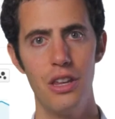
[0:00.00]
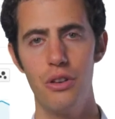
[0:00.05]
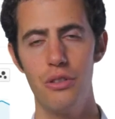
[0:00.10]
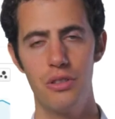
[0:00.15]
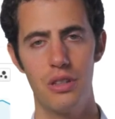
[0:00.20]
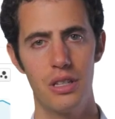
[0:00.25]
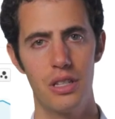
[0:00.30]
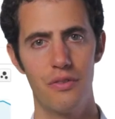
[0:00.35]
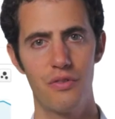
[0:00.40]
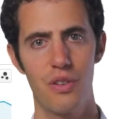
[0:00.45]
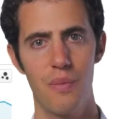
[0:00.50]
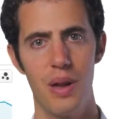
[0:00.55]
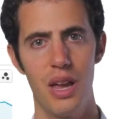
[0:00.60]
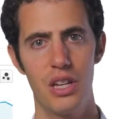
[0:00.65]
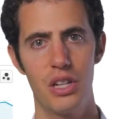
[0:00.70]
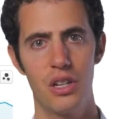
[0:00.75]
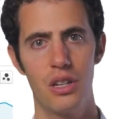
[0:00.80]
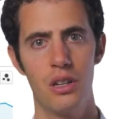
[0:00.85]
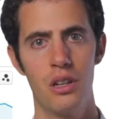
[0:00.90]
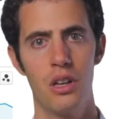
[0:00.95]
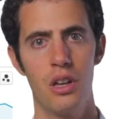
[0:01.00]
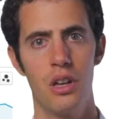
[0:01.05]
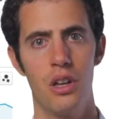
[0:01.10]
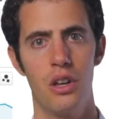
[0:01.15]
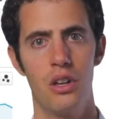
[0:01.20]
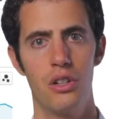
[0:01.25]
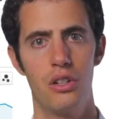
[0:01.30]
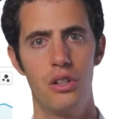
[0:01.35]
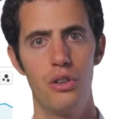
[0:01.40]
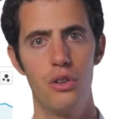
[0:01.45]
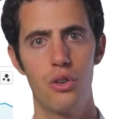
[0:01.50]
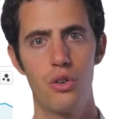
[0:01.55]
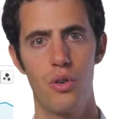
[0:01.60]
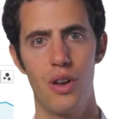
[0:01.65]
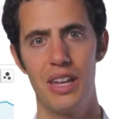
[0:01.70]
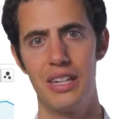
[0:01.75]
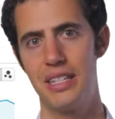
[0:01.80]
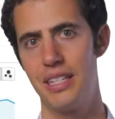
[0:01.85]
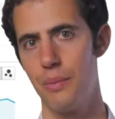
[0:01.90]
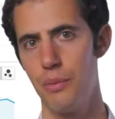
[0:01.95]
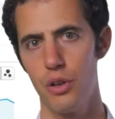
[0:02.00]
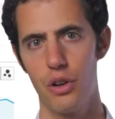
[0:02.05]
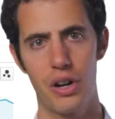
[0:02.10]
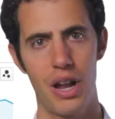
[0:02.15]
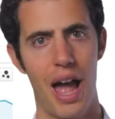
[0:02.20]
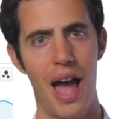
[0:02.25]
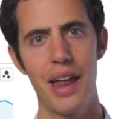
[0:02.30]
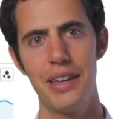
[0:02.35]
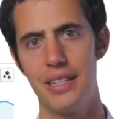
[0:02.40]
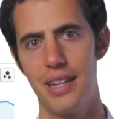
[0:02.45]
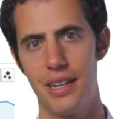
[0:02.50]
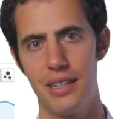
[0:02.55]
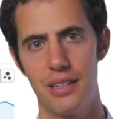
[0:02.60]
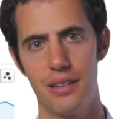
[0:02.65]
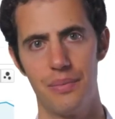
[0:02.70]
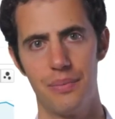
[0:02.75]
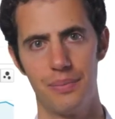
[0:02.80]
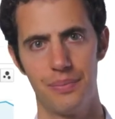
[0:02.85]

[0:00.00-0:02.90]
use this information to create similar content.